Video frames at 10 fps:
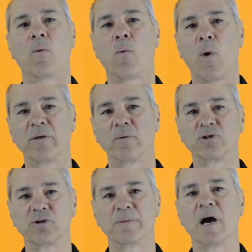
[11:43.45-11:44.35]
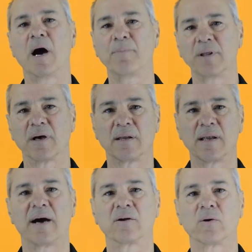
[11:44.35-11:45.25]
whether we should be up in the
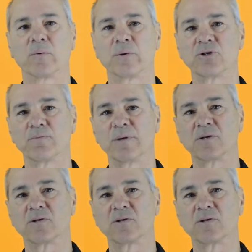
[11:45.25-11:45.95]
cloud or we should be a